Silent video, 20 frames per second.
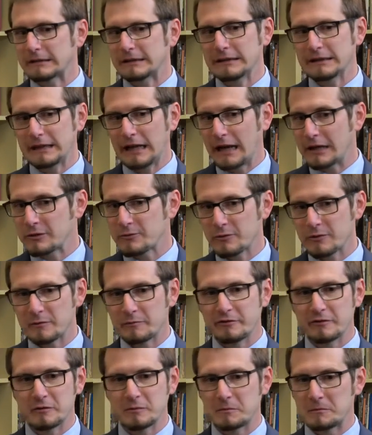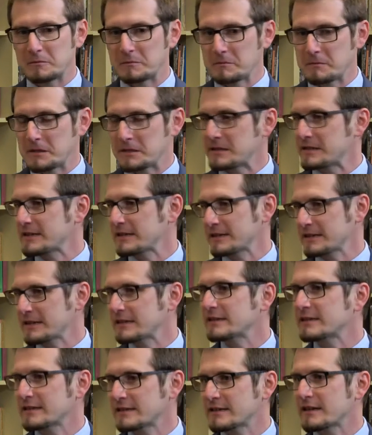in Antwerp in the
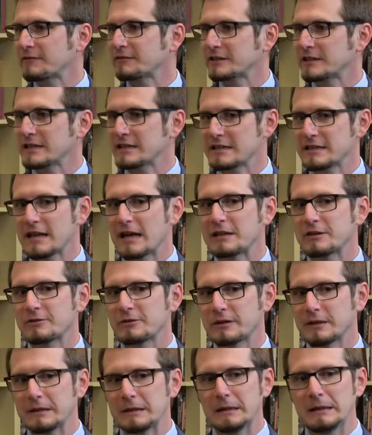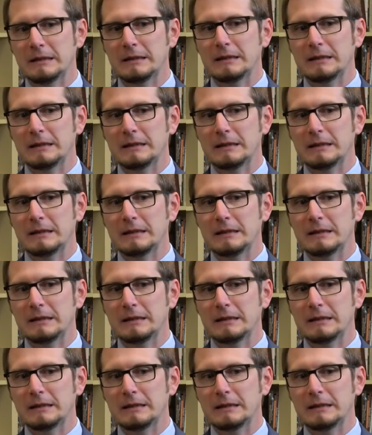16th and 17th century.